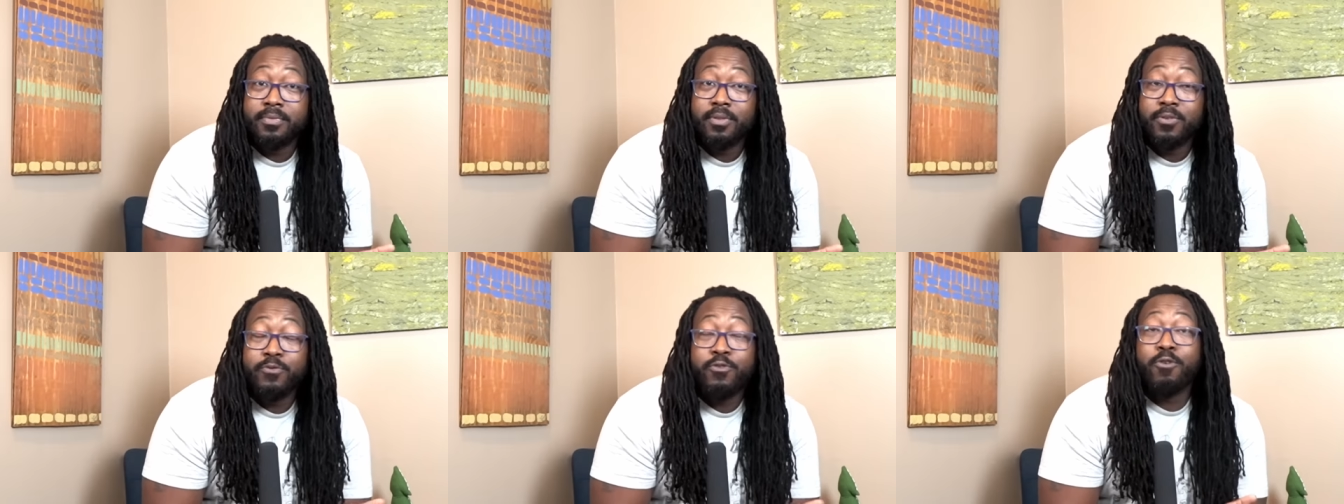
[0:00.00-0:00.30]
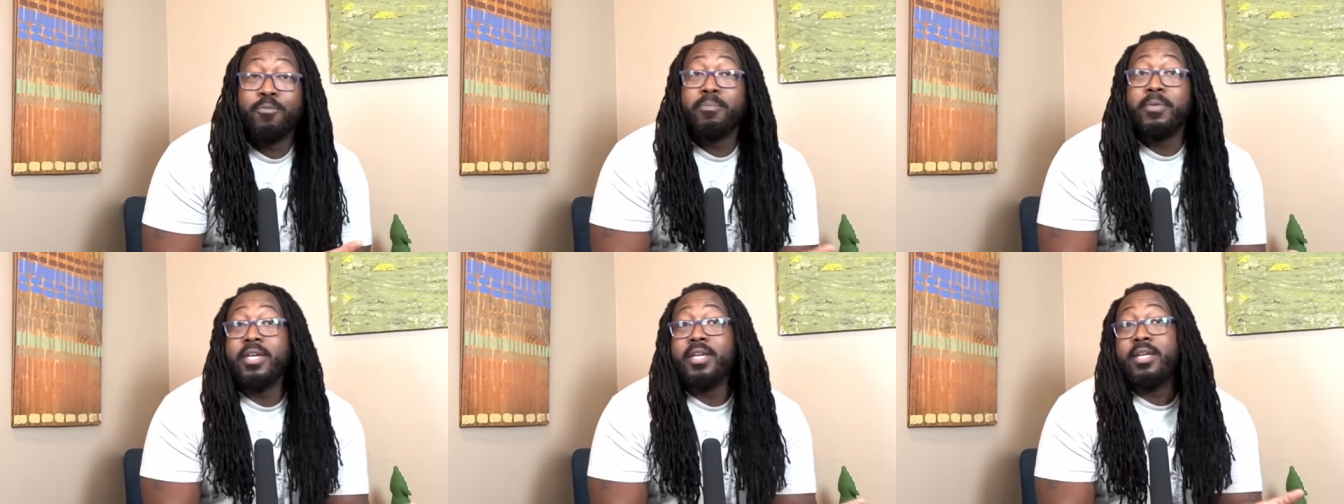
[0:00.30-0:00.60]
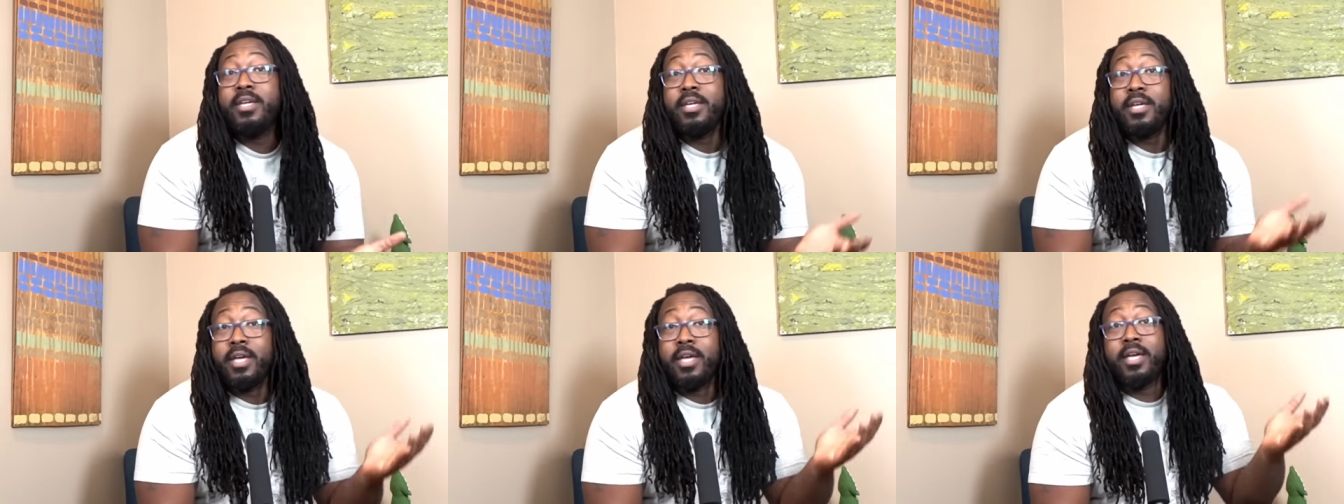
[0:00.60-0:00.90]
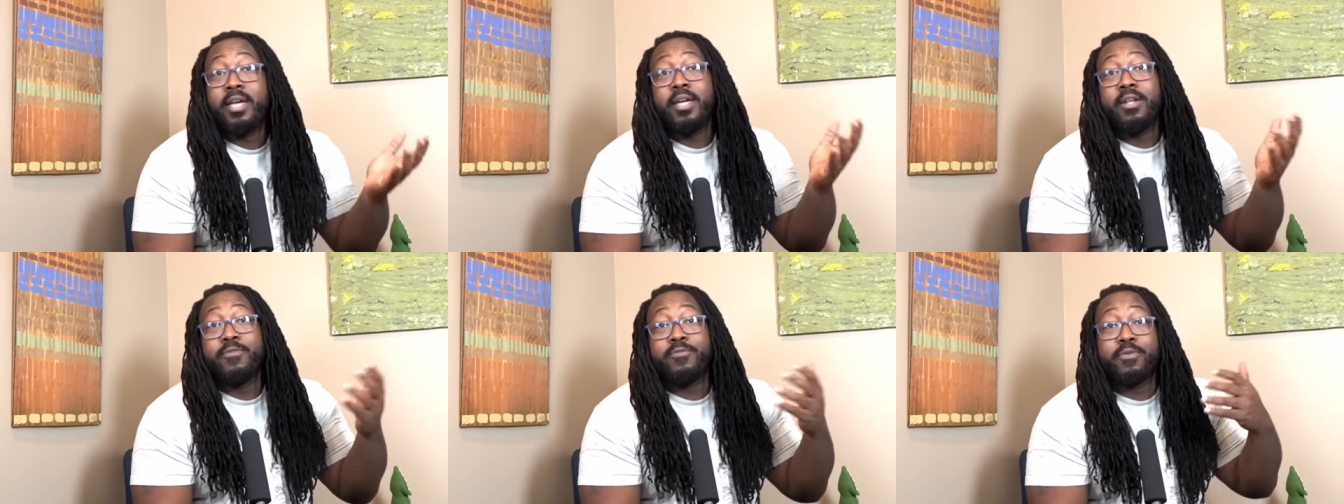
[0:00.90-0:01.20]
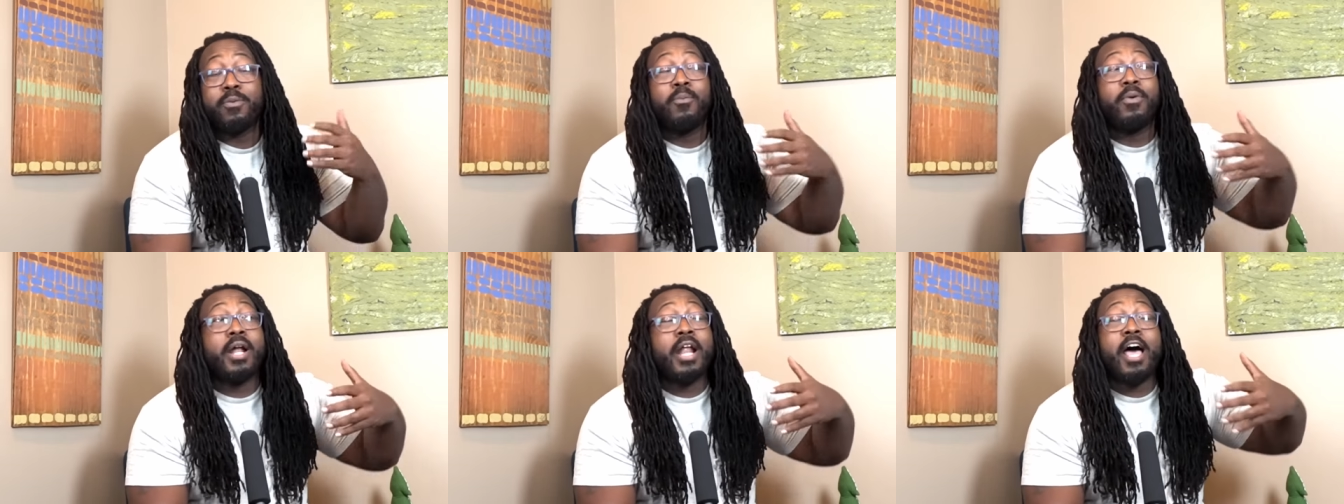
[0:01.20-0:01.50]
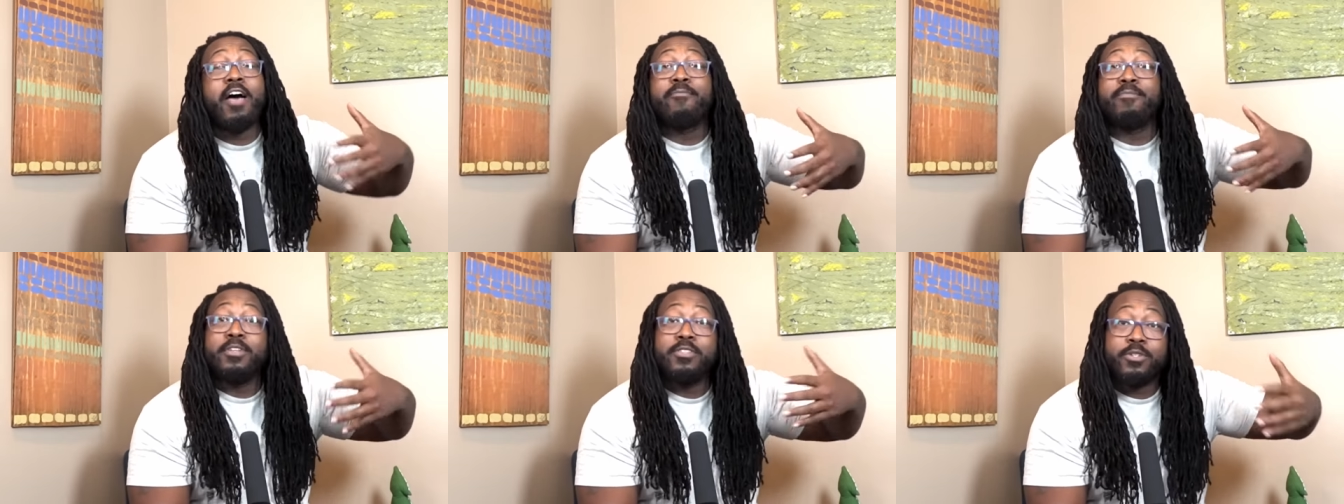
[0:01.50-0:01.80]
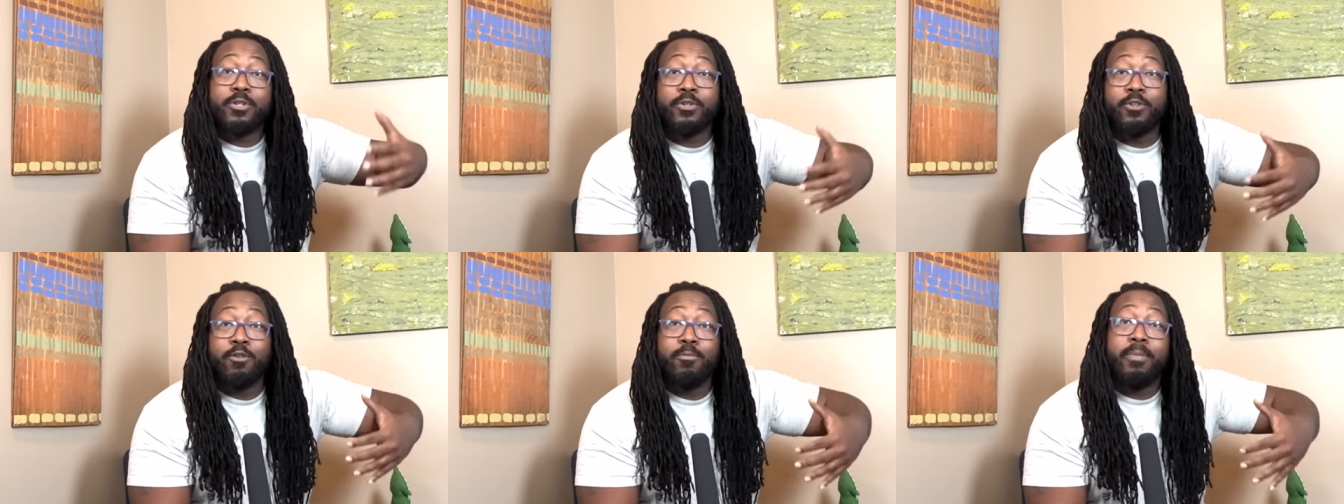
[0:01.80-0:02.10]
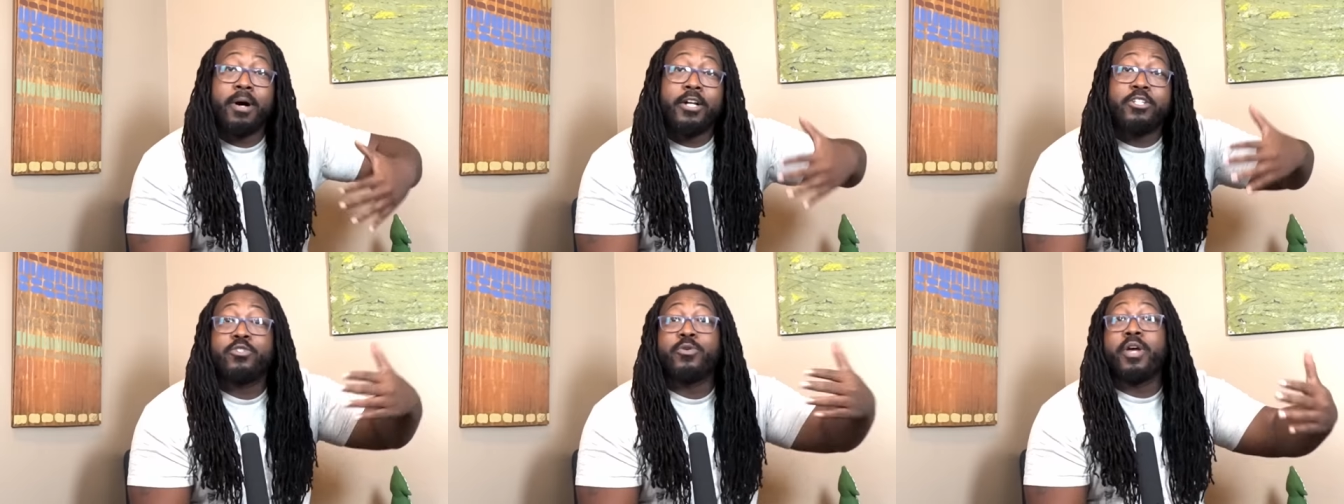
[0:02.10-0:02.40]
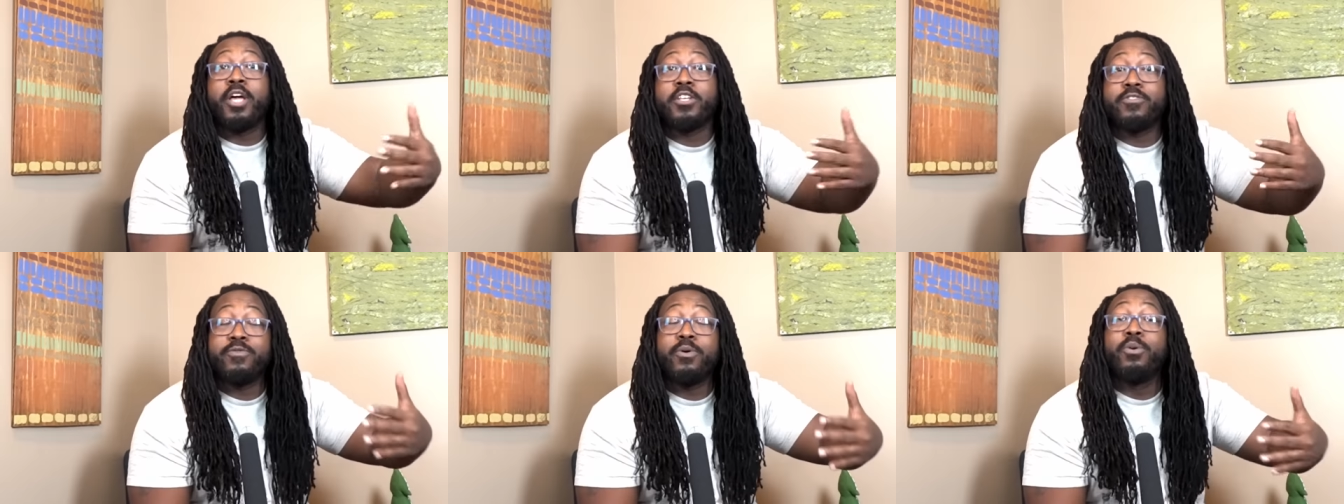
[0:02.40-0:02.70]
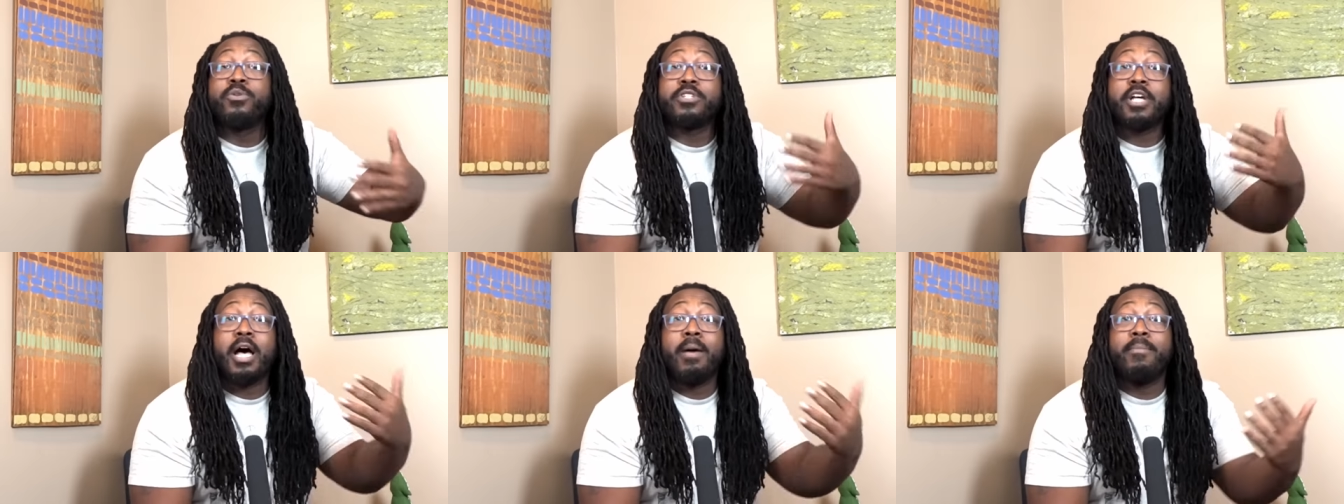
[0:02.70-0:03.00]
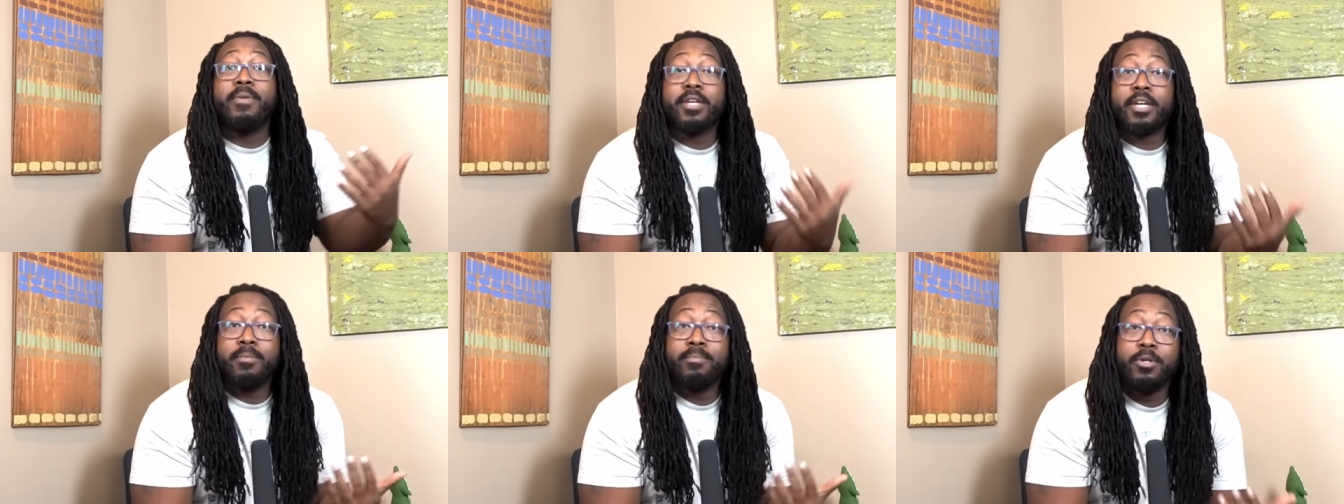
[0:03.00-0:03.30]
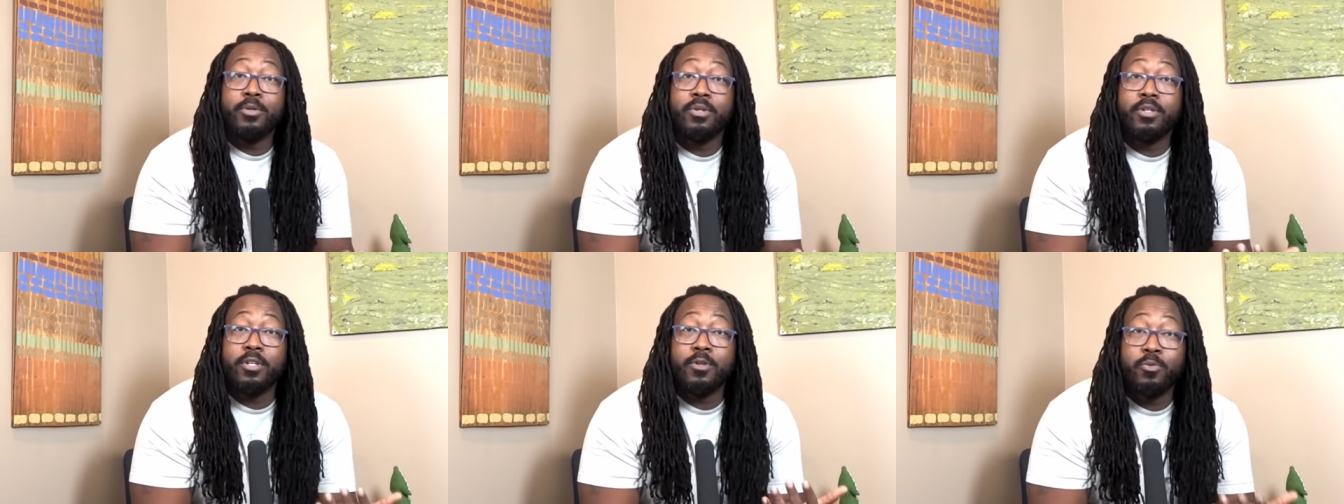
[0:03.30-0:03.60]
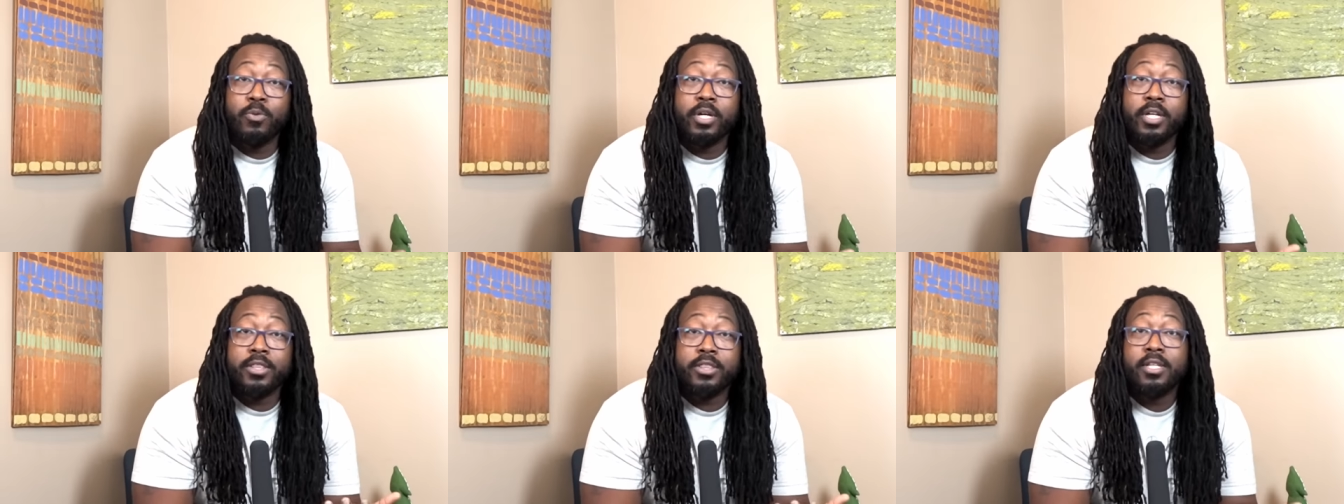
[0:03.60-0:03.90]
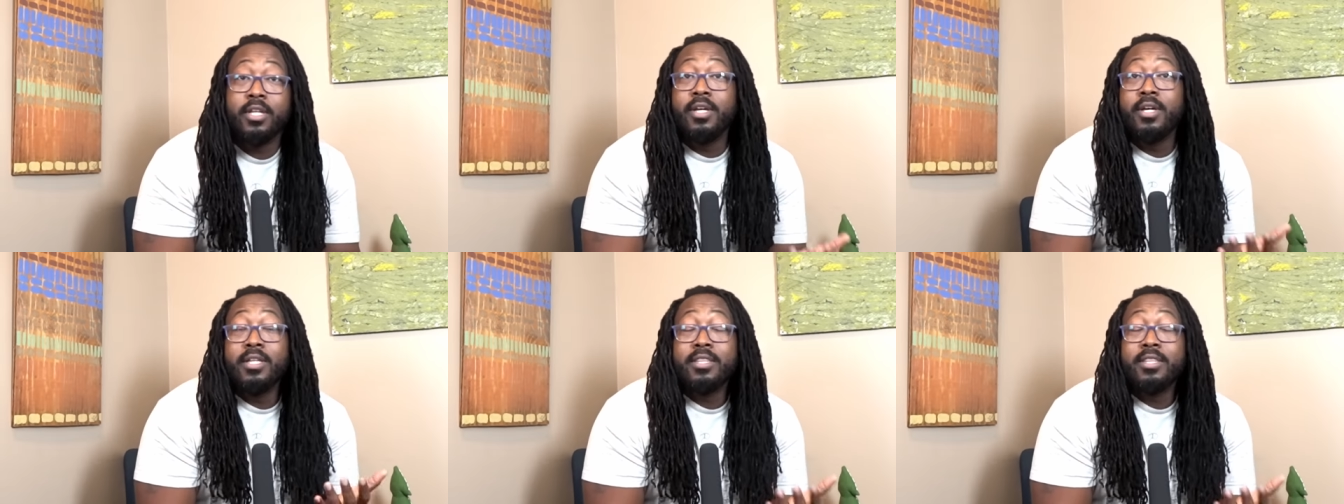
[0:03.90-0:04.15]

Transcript: For me, and from what I've been told by trans folks I'm in community with,